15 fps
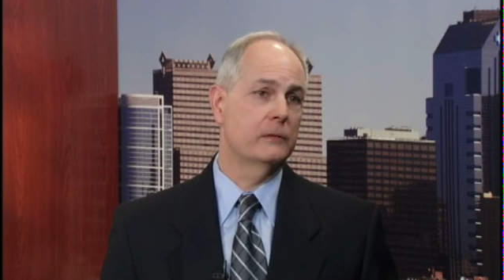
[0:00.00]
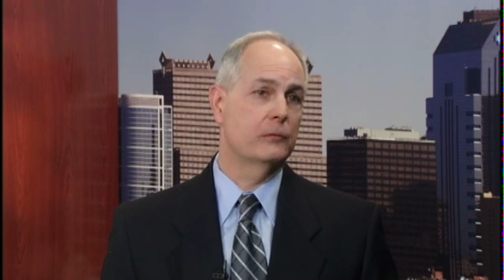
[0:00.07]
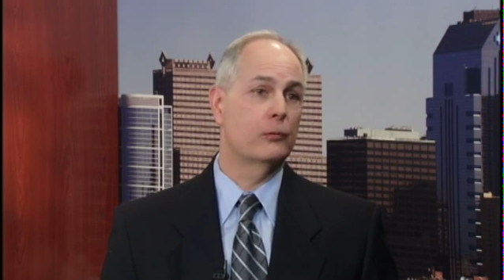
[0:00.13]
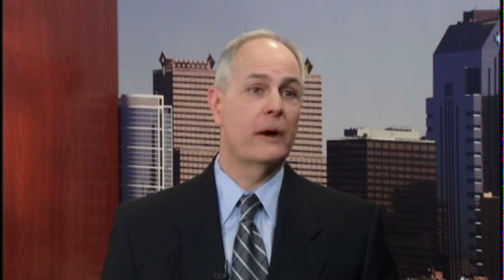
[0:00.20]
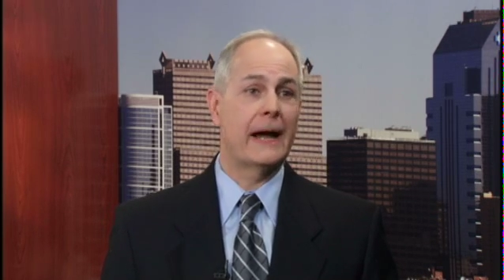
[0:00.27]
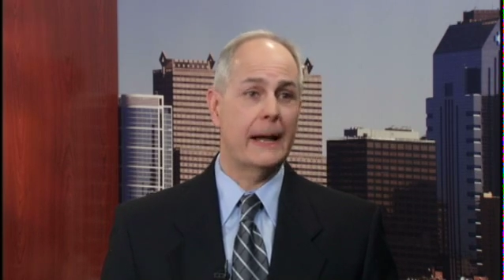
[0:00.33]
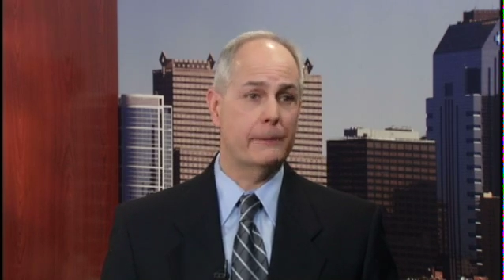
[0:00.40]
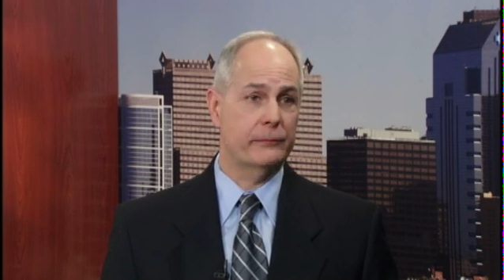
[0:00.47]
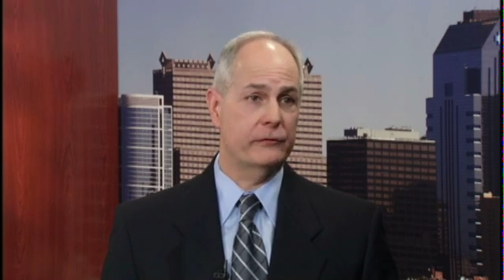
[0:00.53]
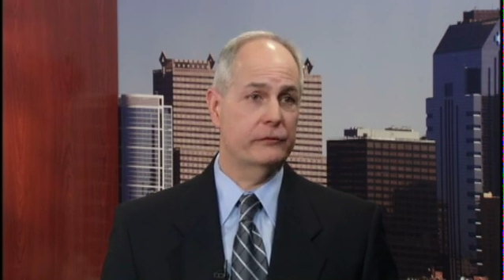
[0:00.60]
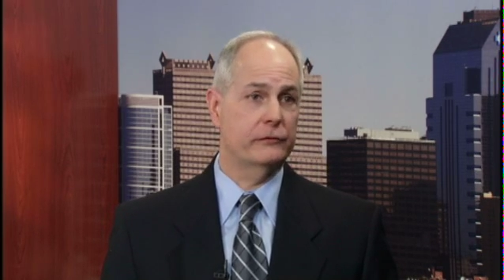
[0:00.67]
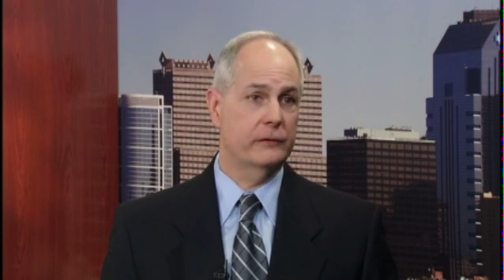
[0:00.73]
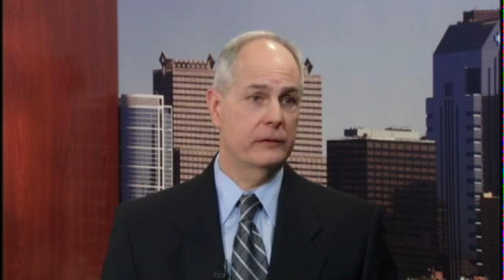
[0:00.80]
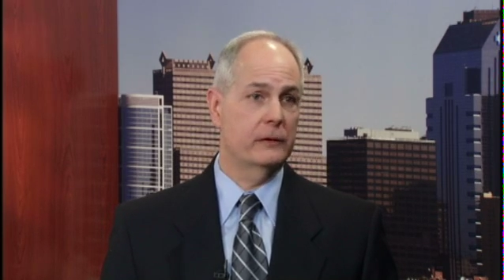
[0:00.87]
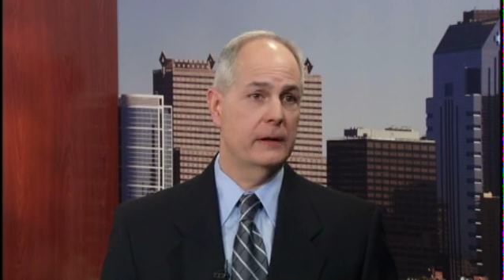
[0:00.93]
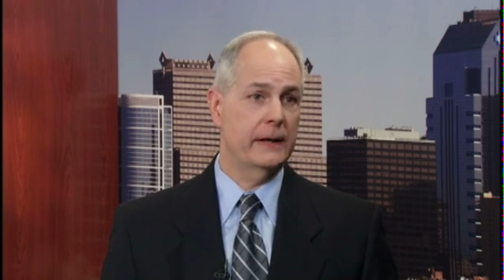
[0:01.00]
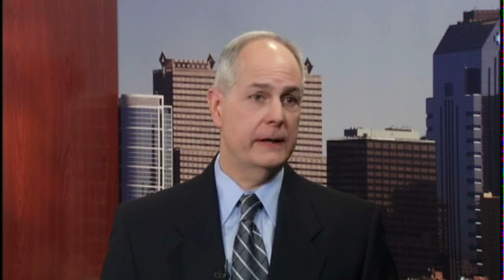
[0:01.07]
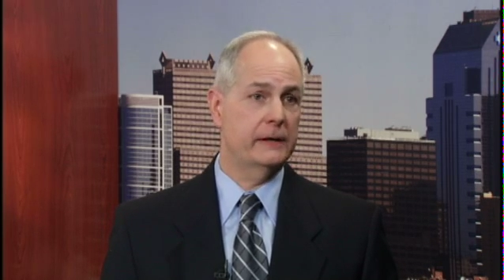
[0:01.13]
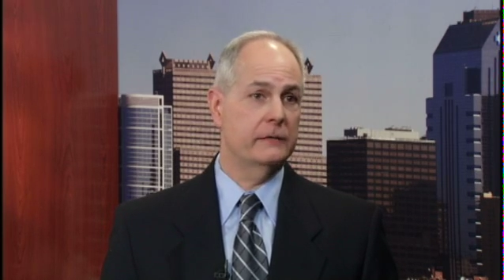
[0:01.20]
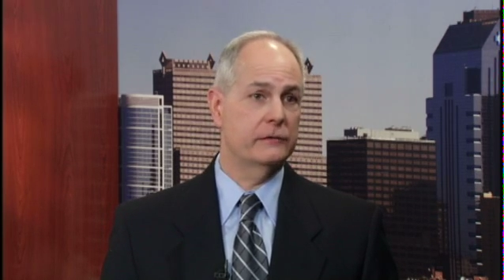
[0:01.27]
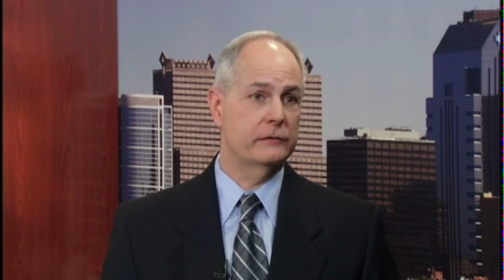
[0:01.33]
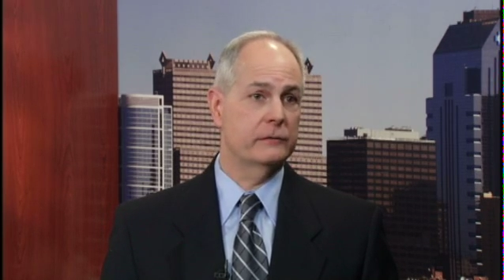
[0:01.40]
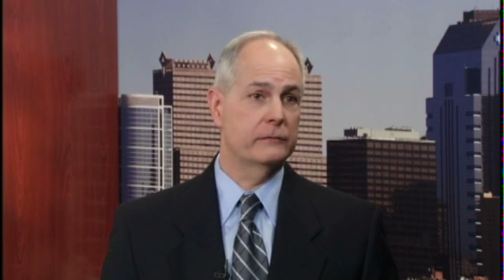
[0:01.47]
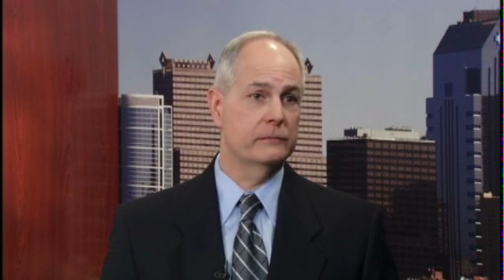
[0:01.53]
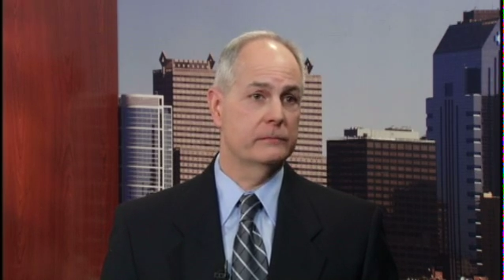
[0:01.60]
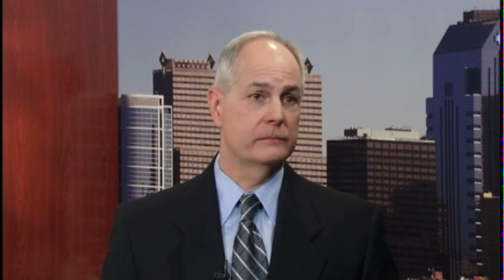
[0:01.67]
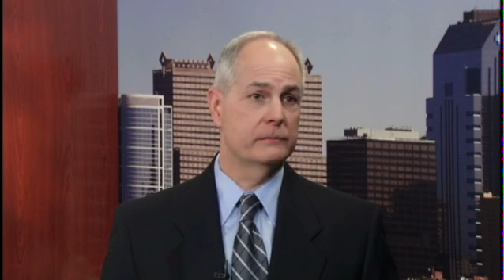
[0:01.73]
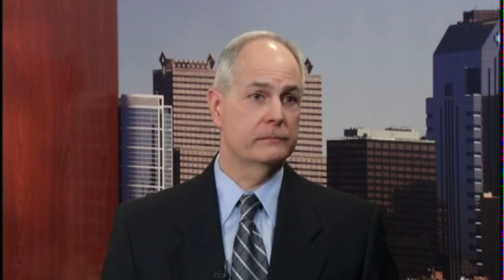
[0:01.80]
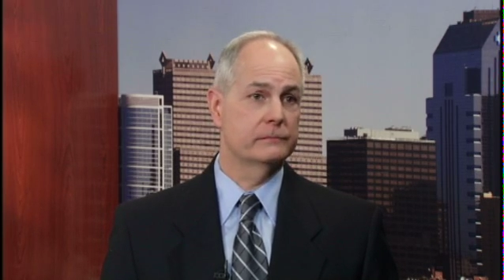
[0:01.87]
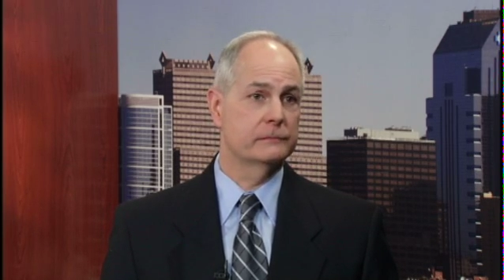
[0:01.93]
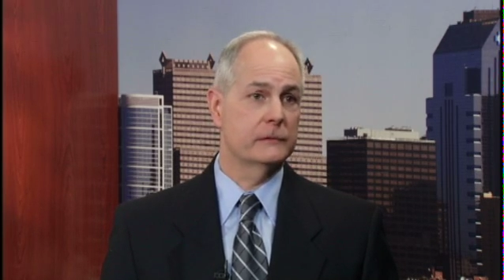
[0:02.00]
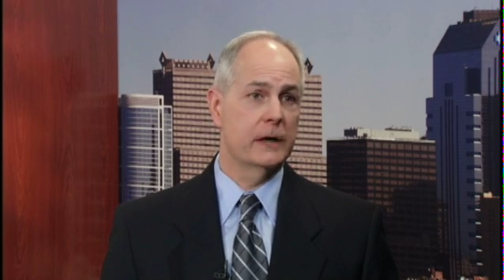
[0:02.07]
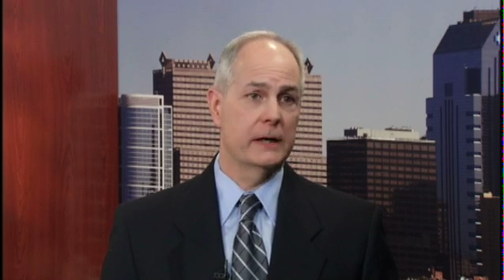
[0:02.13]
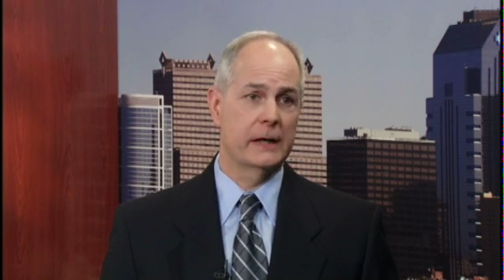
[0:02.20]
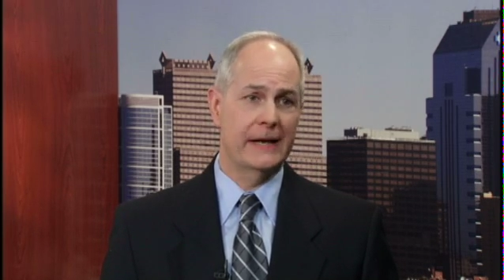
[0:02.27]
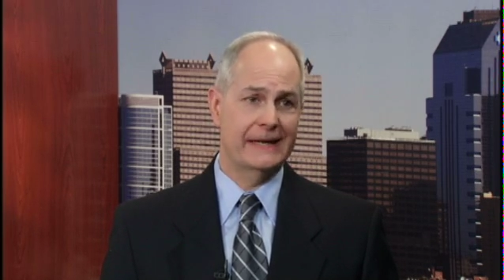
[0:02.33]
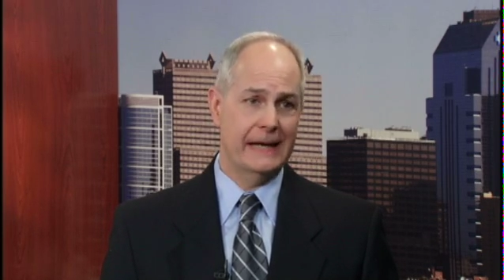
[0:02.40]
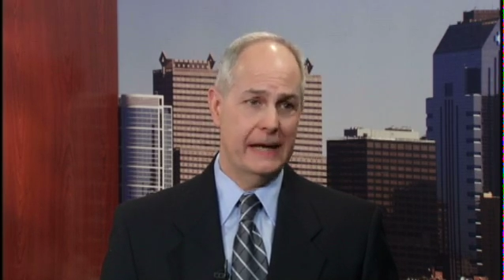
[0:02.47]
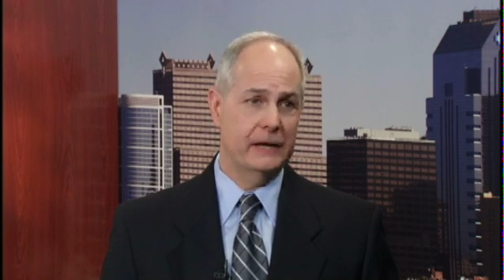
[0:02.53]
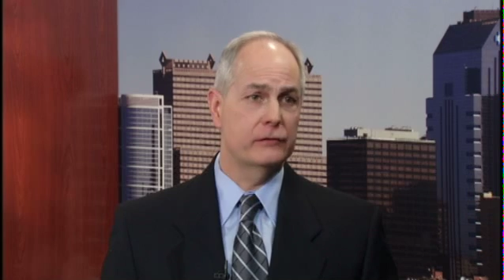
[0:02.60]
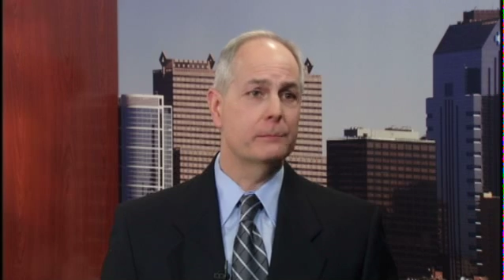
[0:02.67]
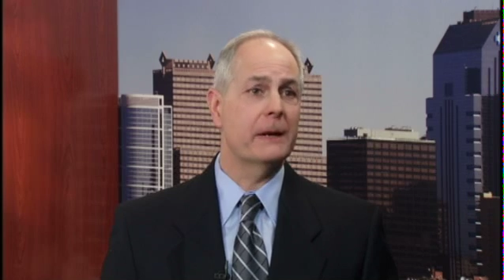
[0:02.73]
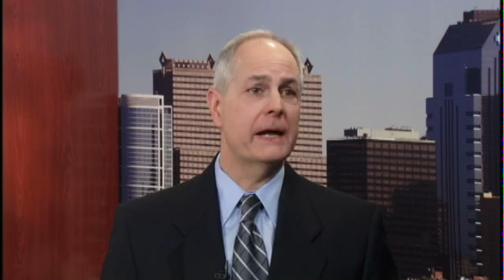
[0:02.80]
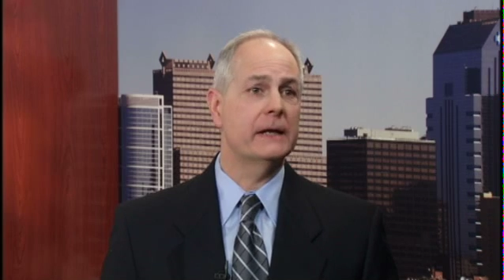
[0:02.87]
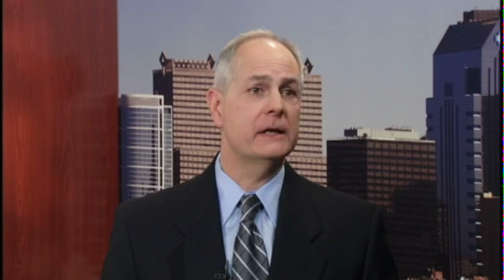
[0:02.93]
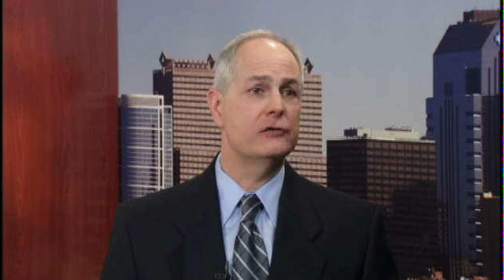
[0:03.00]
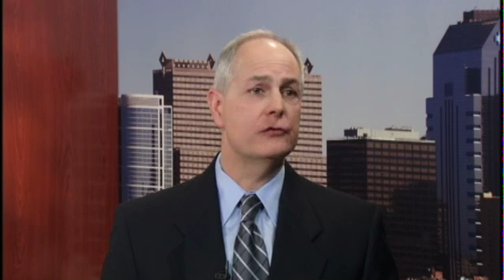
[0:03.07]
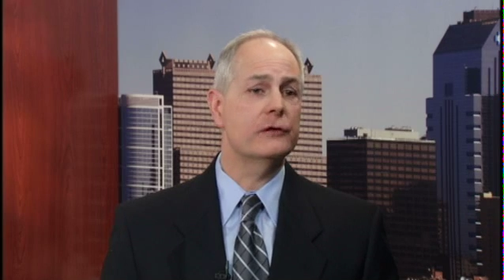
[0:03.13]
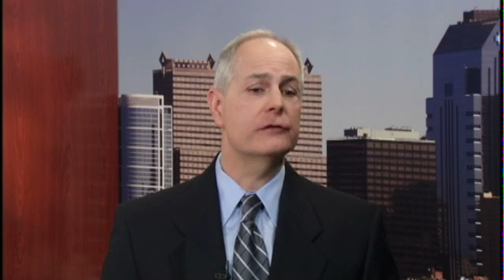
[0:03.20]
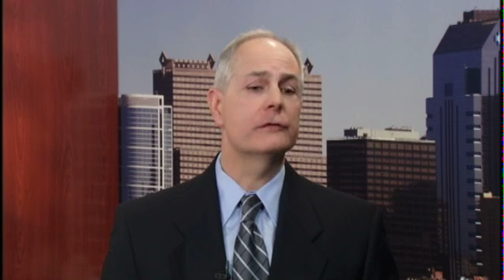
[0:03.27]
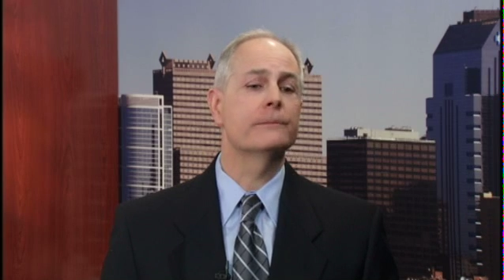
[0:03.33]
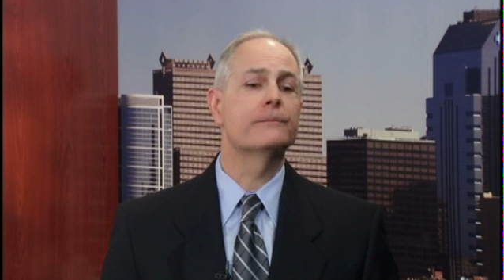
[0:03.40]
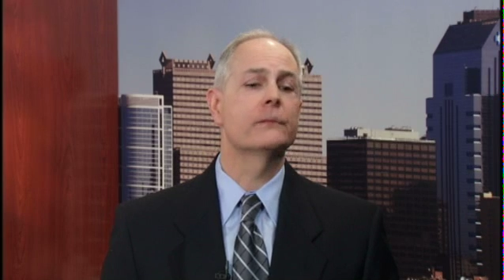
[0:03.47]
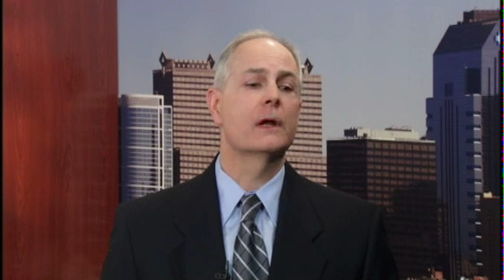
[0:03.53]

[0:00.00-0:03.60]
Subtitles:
wraps to the legs, kind of like ACE bandages,